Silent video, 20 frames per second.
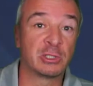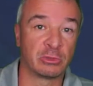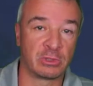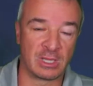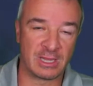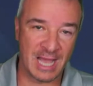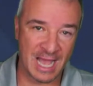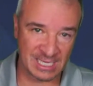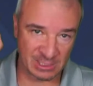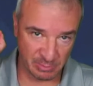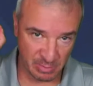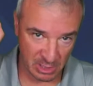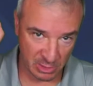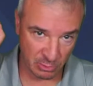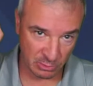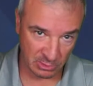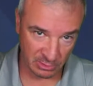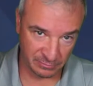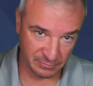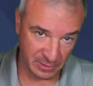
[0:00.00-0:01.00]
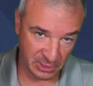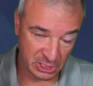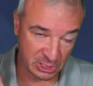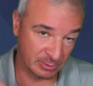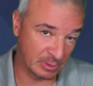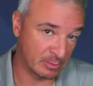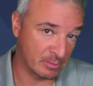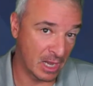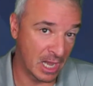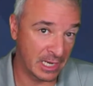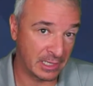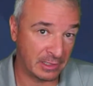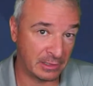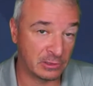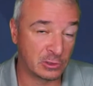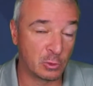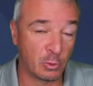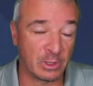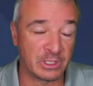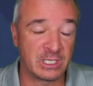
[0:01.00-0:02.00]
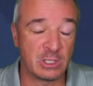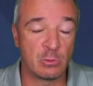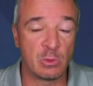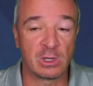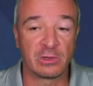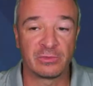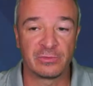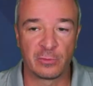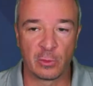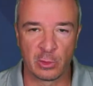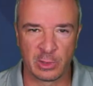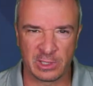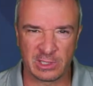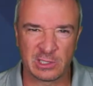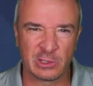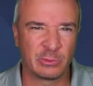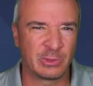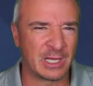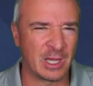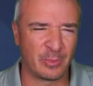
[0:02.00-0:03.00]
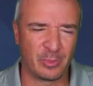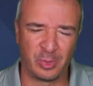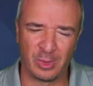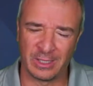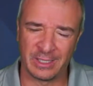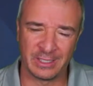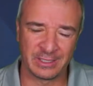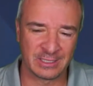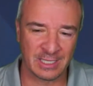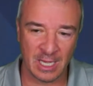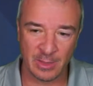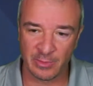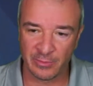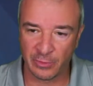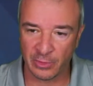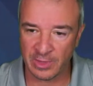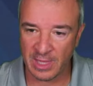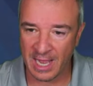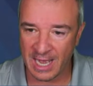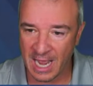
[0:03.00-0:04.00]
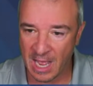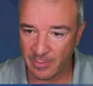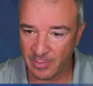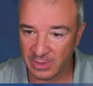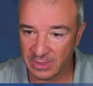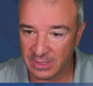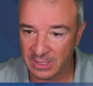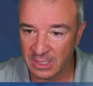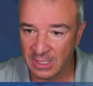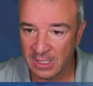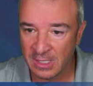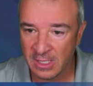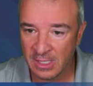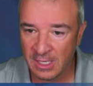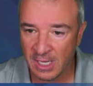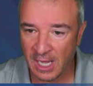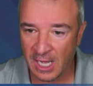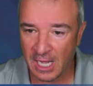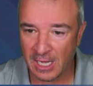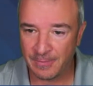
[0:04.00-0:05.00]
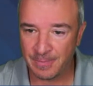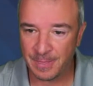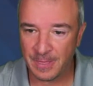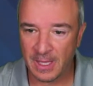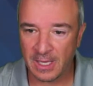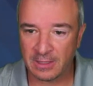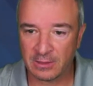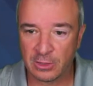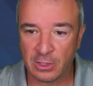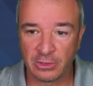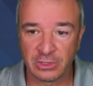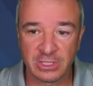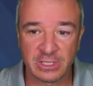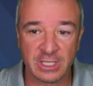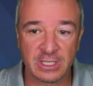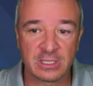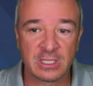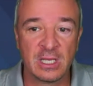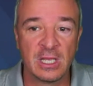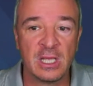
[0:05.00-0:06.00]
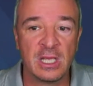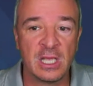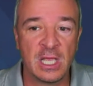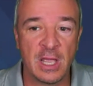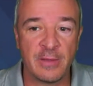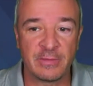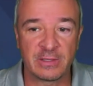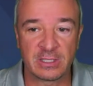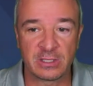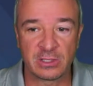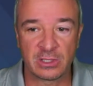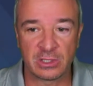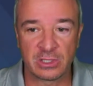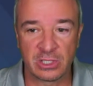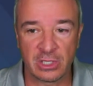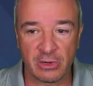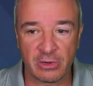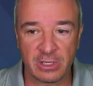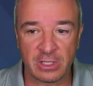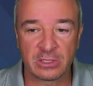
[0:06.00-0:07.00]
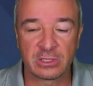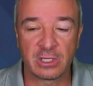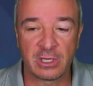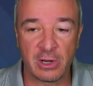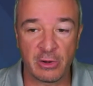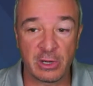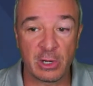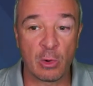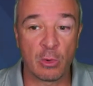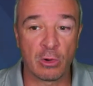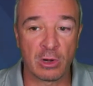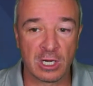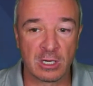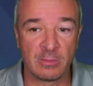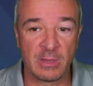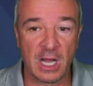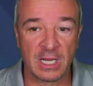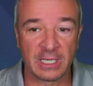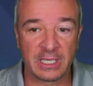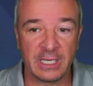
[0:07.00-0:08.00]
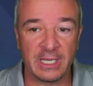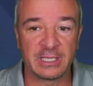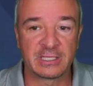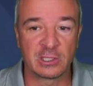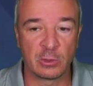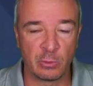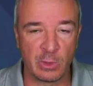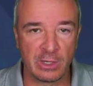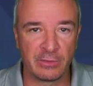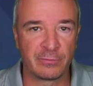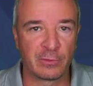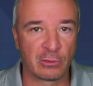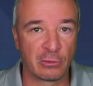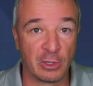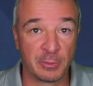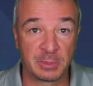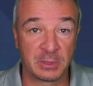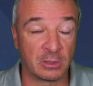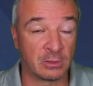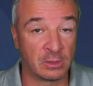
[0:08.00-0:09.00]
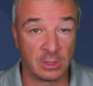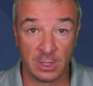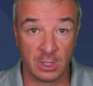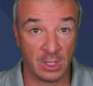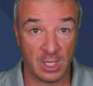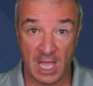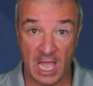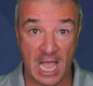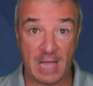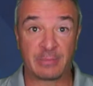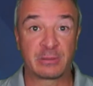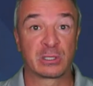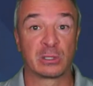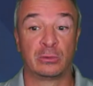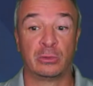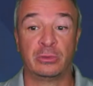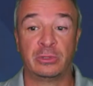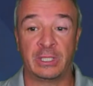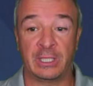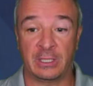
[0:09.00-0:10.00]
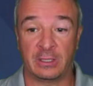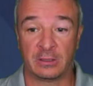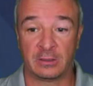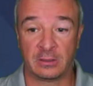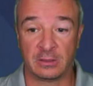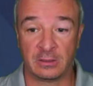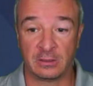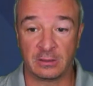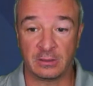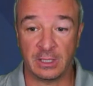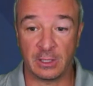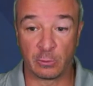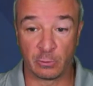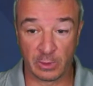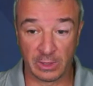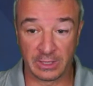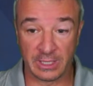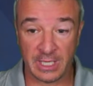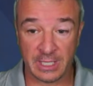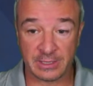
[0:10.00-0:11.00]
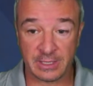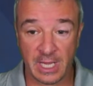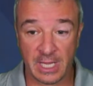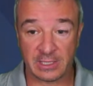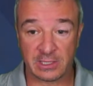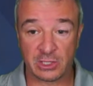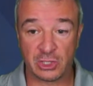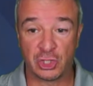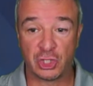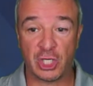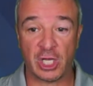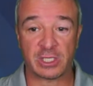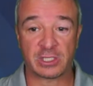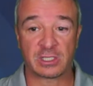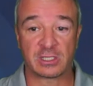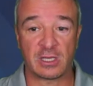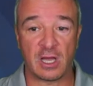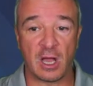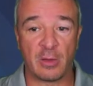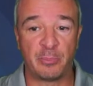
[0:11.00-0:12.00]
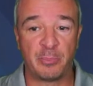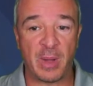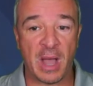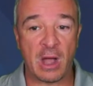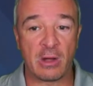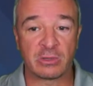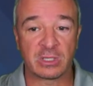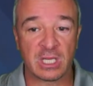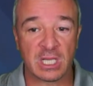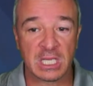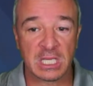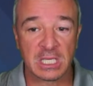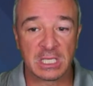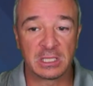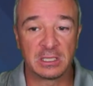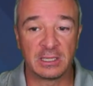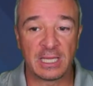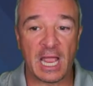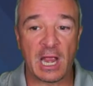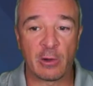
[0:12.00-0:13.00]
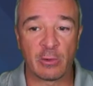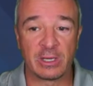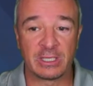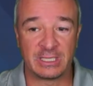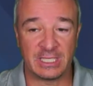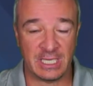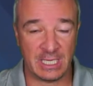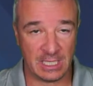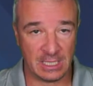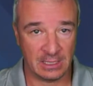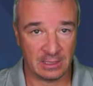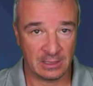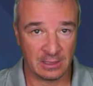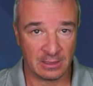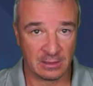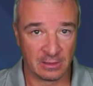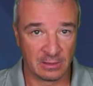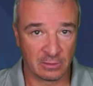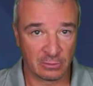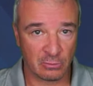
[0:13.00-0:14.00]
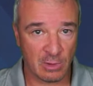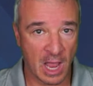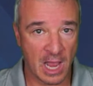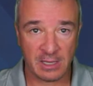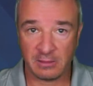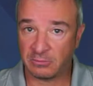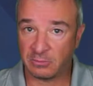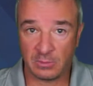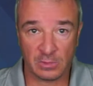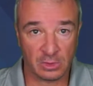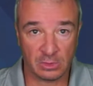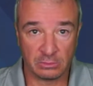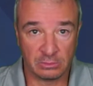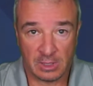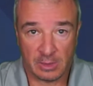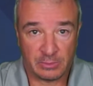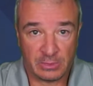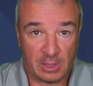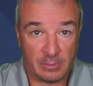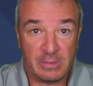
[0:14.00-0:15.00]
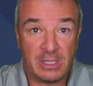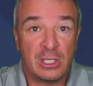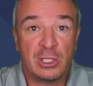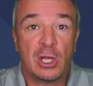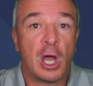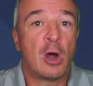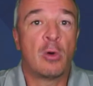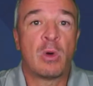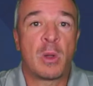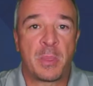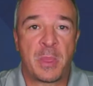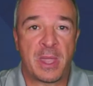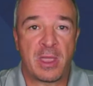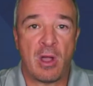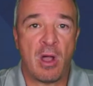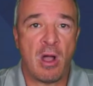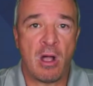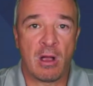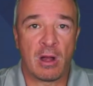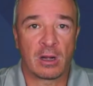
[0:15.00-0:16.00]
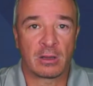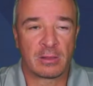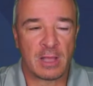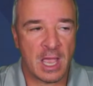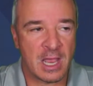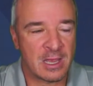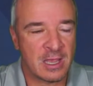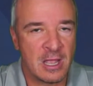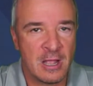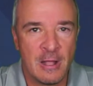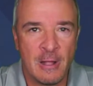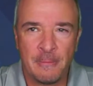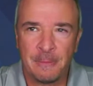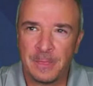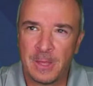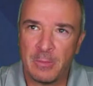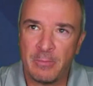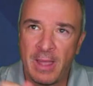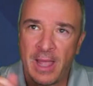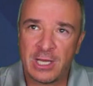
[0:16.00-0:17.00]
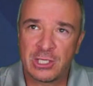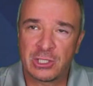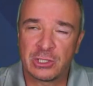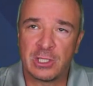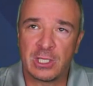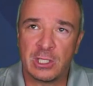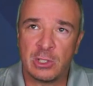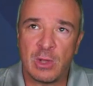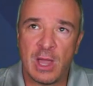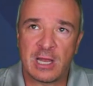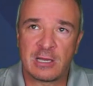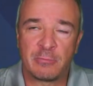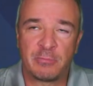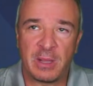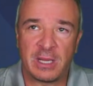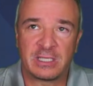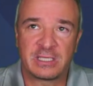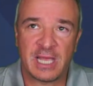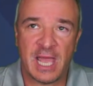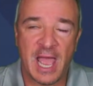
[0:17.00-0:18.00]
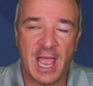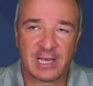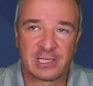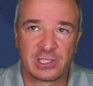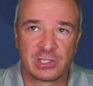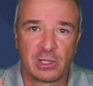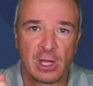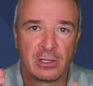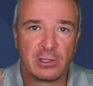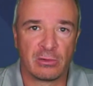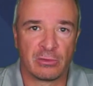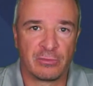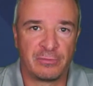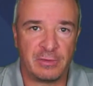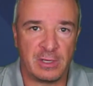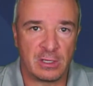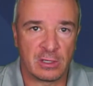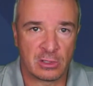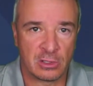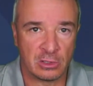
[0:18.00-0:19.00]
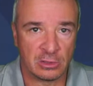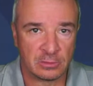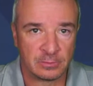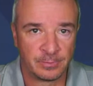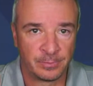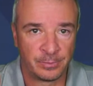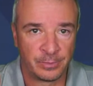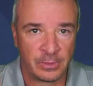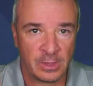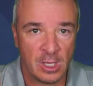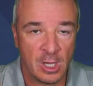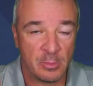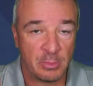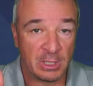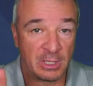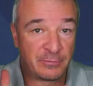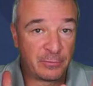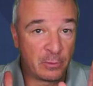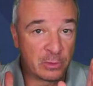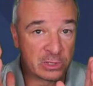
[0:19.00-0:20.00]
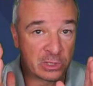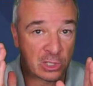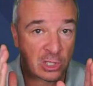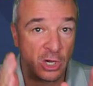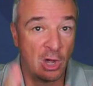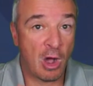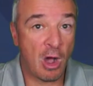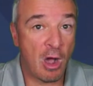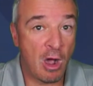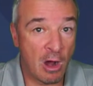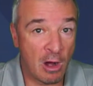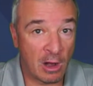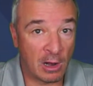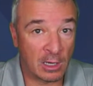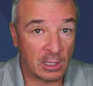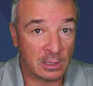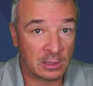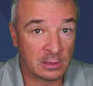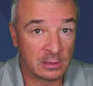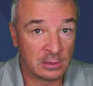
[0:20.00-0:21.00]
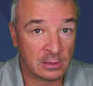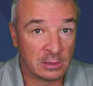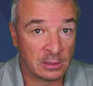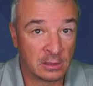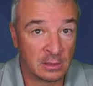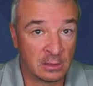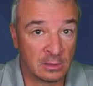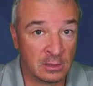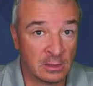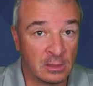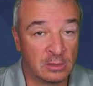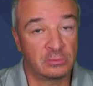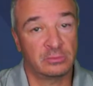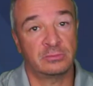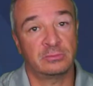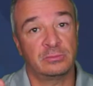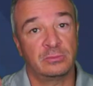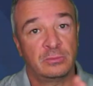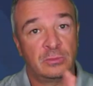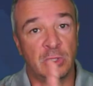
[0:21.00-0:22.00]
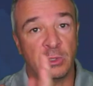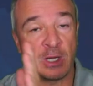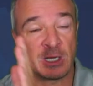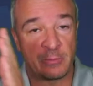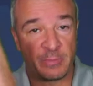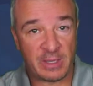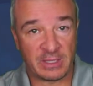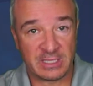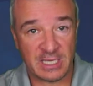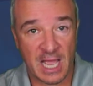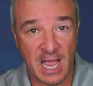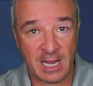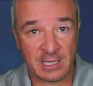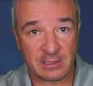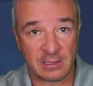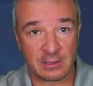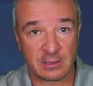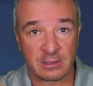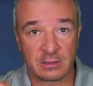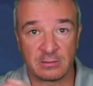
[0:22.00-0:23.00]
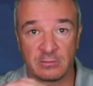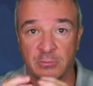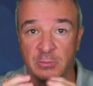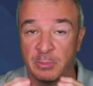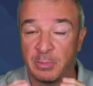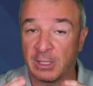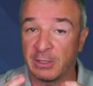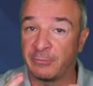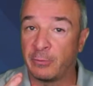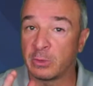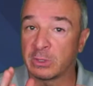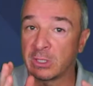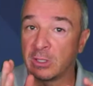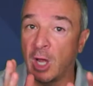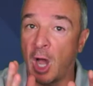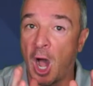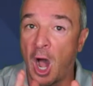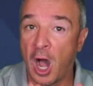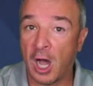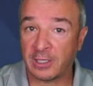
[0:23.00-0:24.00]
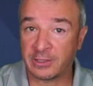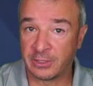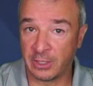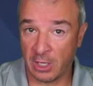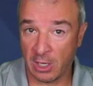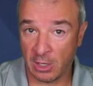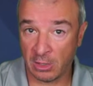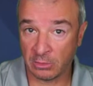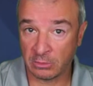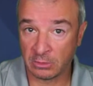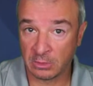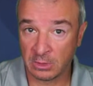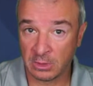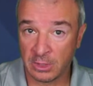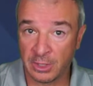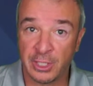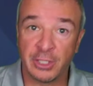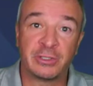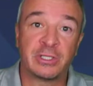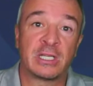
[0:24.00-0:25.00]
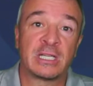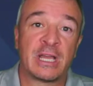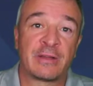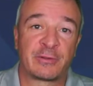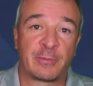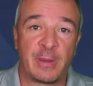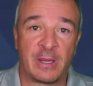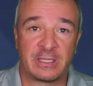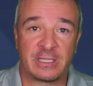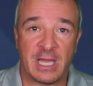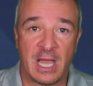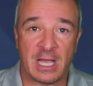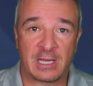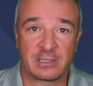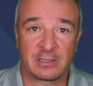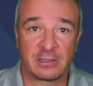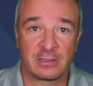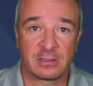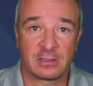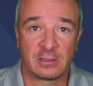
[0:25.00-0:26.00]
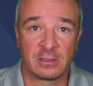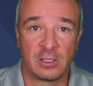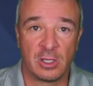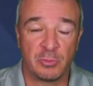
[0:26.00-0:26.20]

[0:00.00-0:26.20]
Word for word: The last Bitcoin will officially be mined in twenty-one forty, so we got plenty of time before that happens. Um, and Koji says, if it's a security or a commodity, it's a win for crypto. Absolutely. It really is. It's just about clarity, right? Let, let me know what they are. Like, imagine that you had to pay taxes on your vehicle. But if it was a car, you had to pay taxes. But if it was an auto, you didn't have to pay taxes.